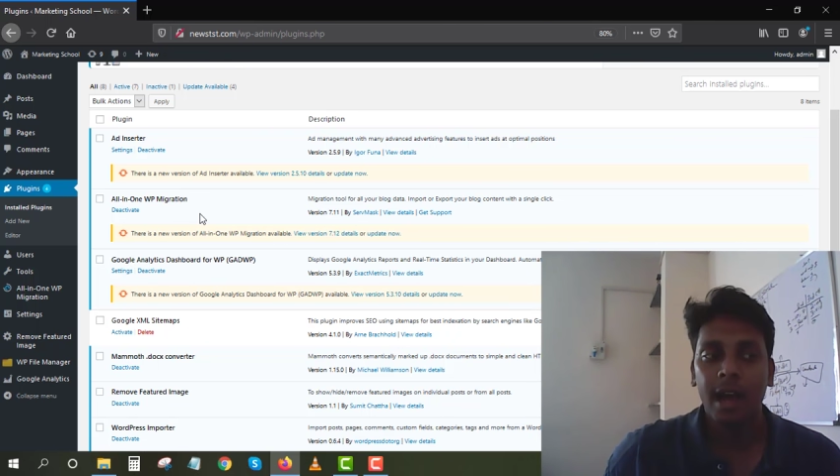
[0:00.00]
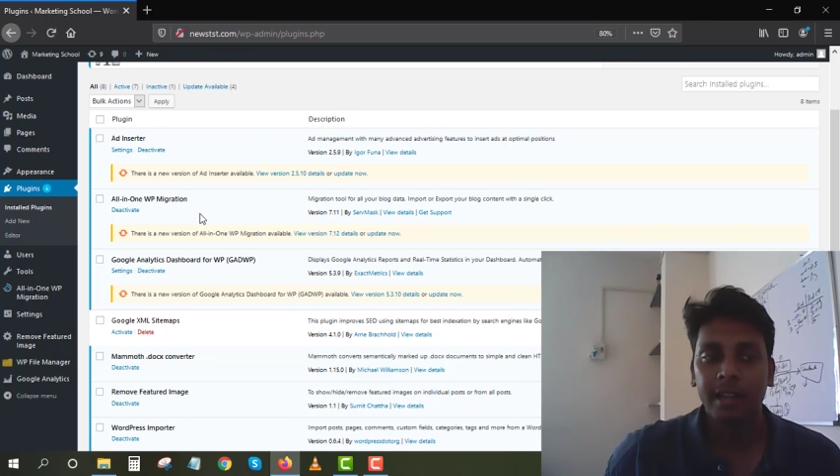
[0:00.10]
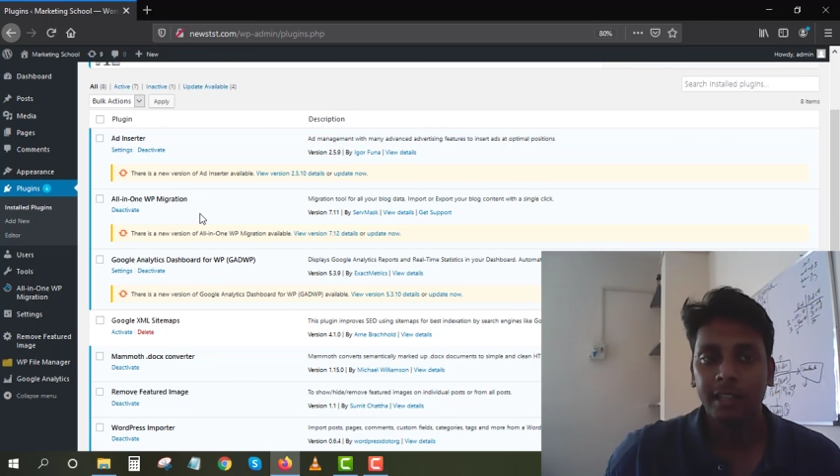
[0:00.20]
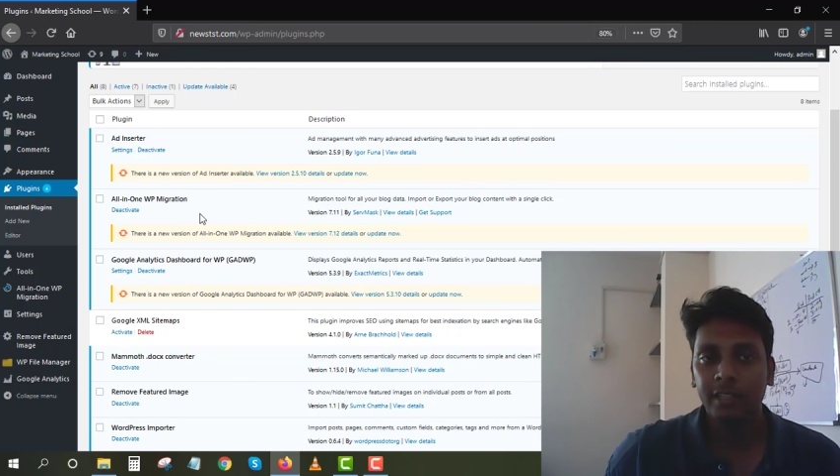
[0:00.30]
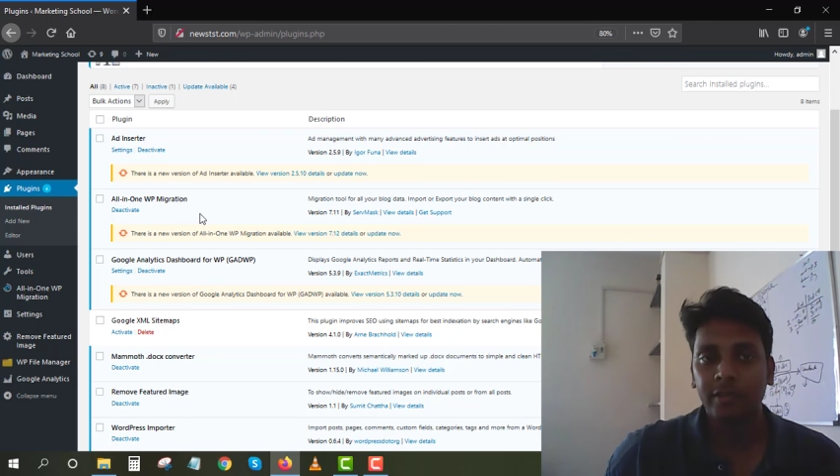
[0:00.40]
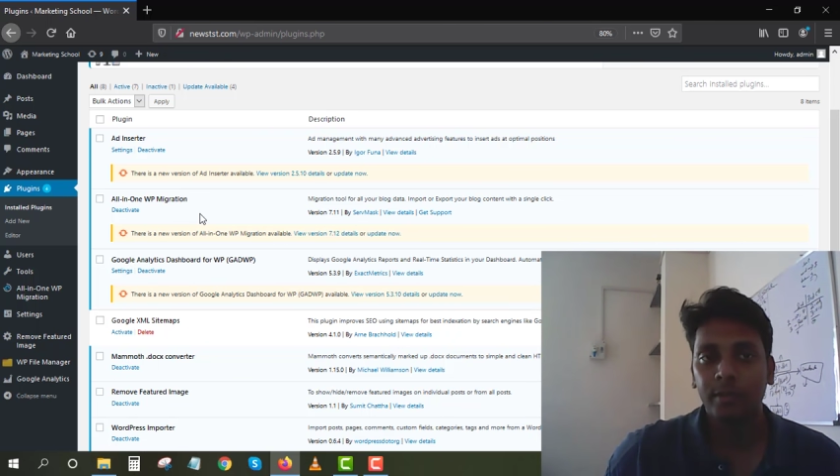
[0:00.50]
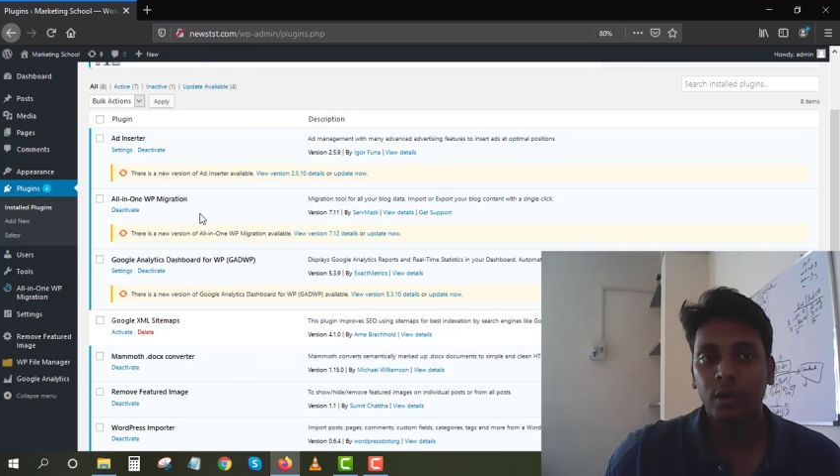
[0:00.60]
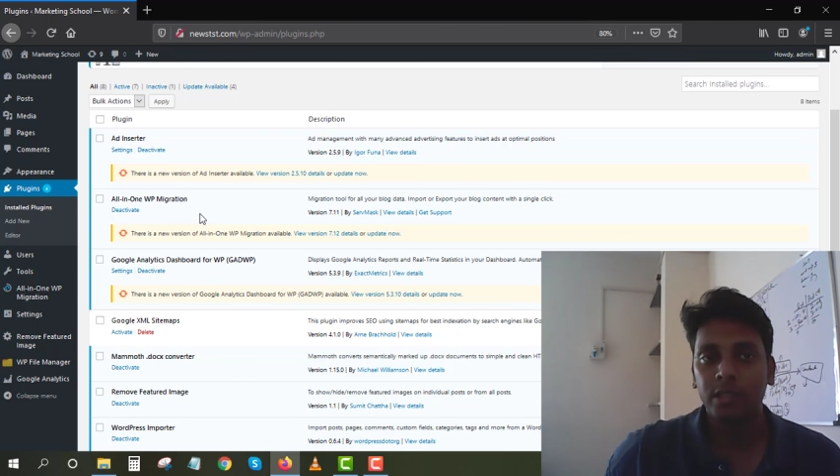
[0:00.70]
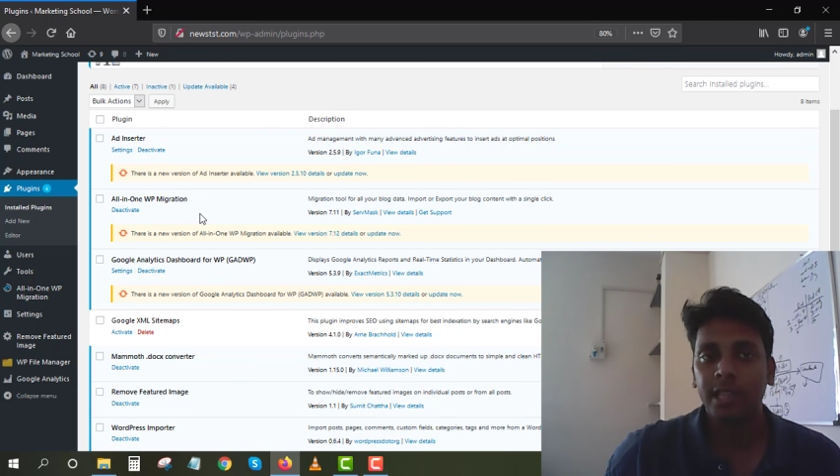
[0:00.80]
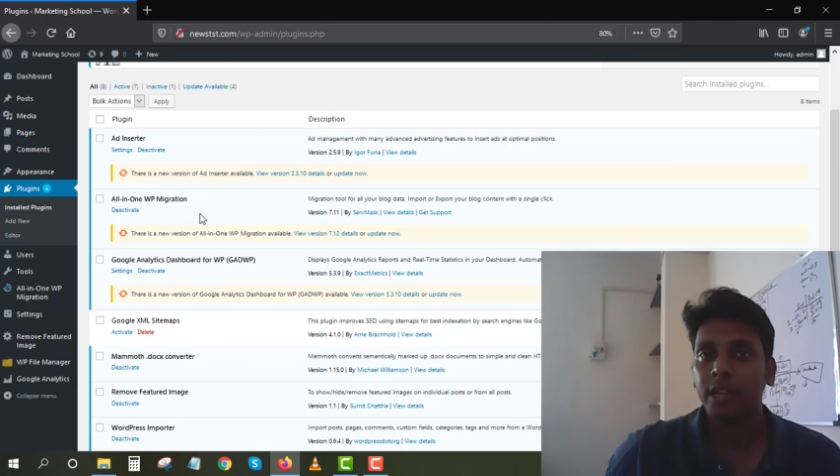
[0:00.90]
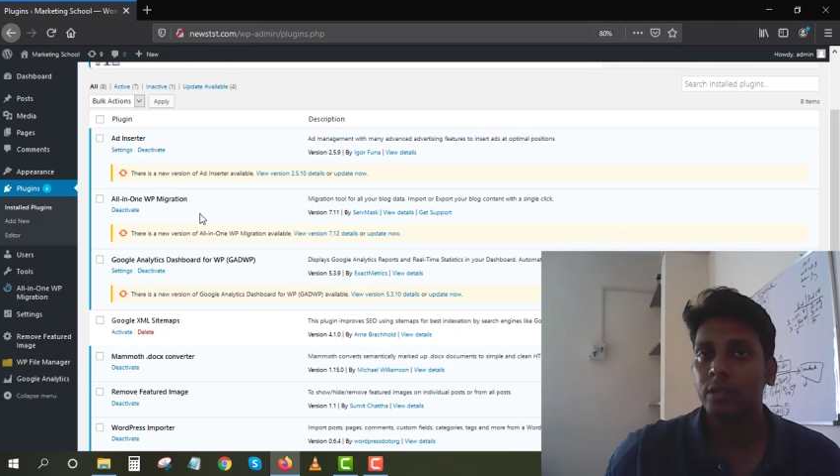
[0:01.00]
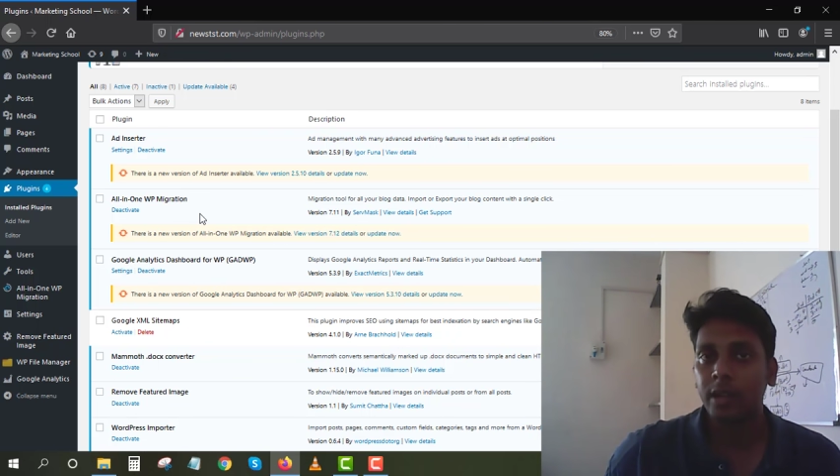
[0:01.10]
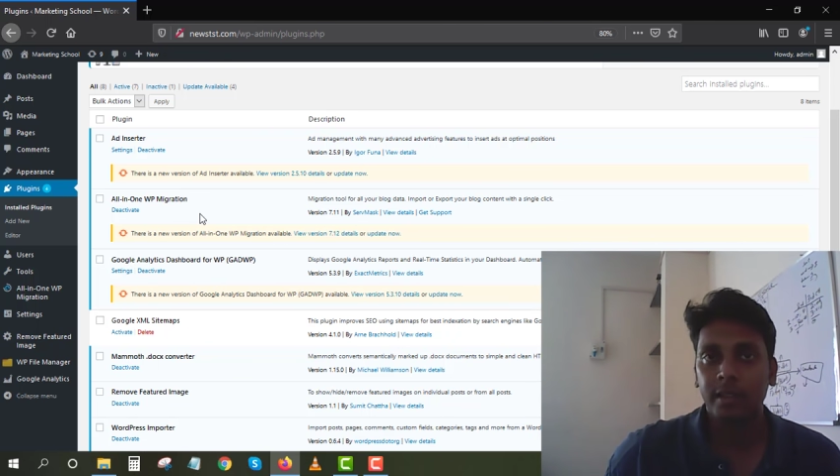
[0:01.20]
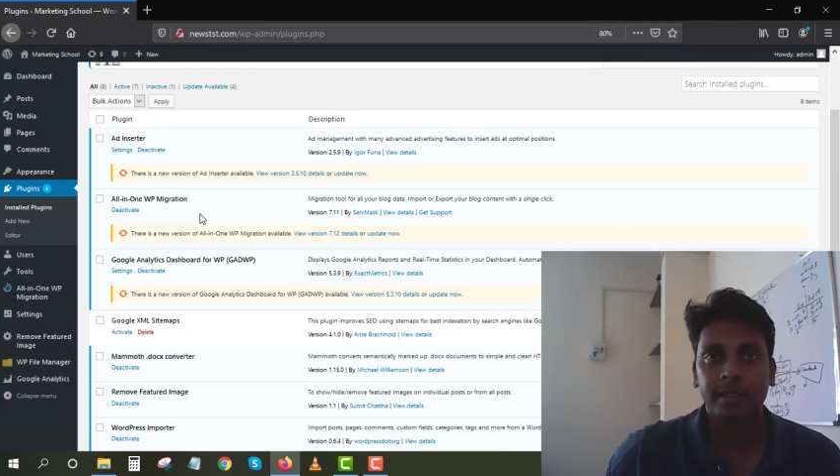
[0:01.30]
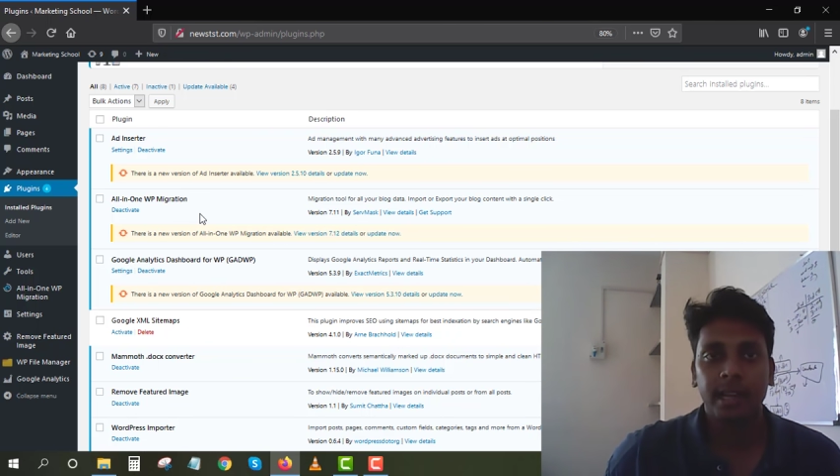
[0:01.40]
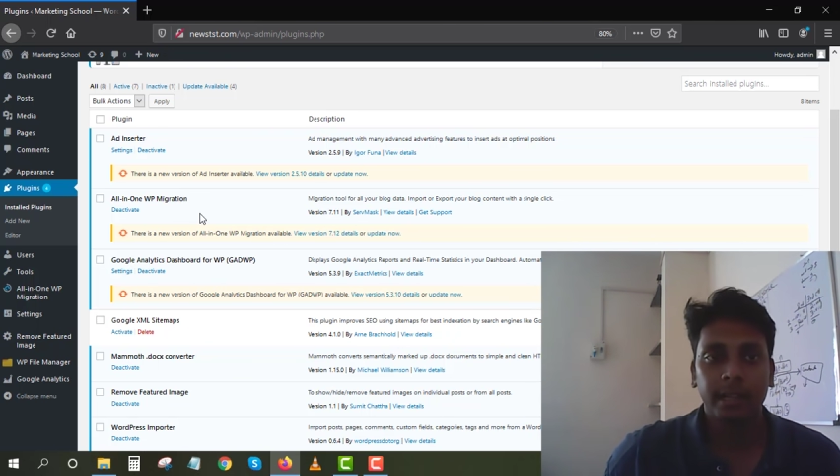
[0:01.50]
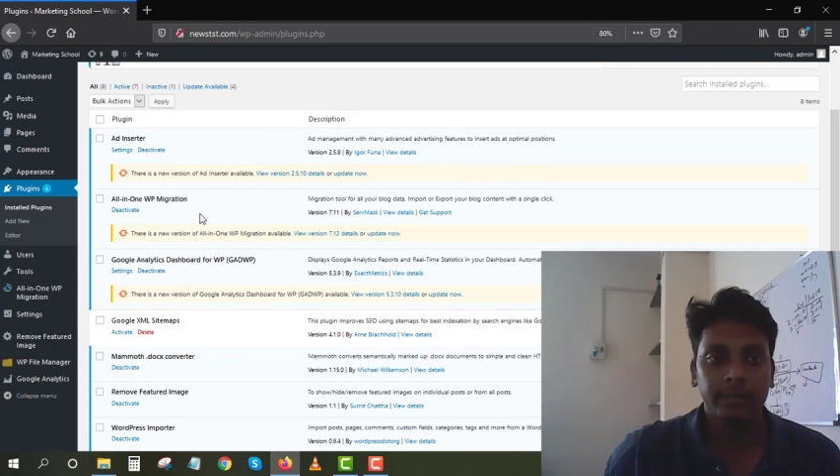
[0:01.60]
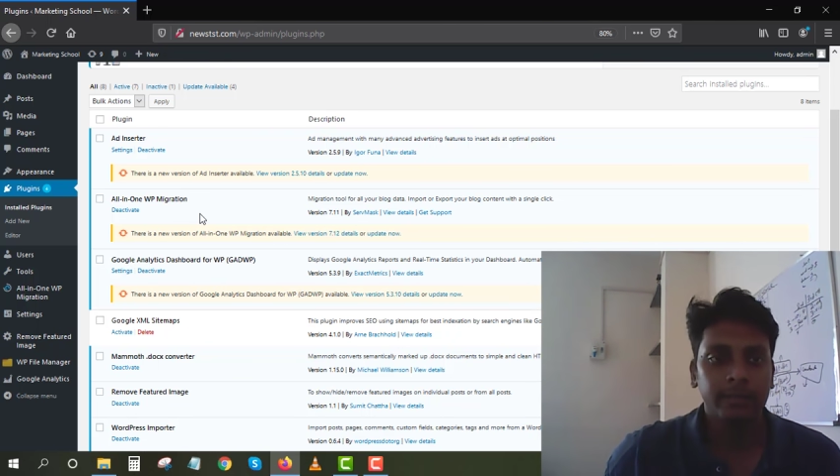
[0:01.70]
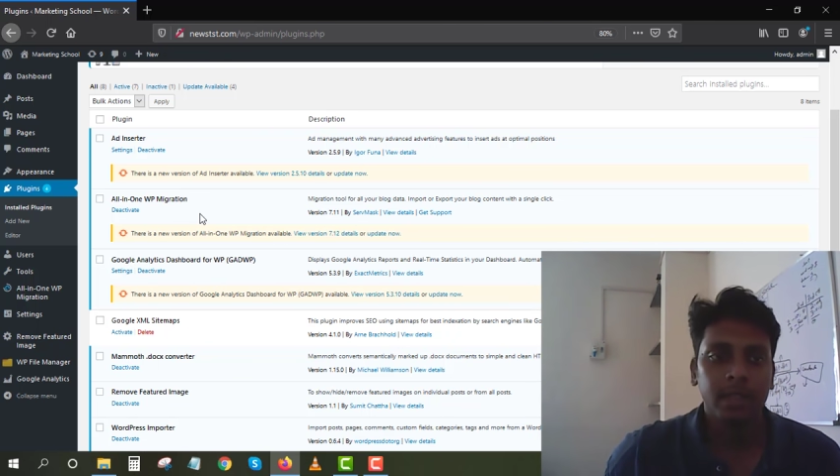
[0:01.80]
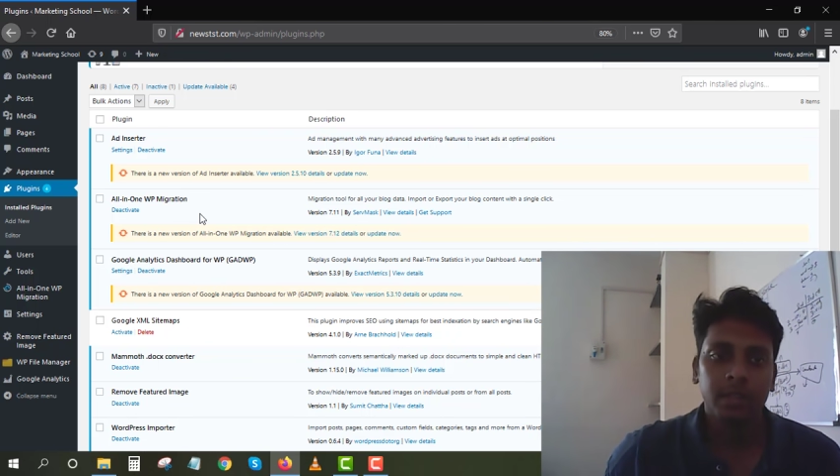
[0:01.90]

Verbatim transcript: articles from one site to another site.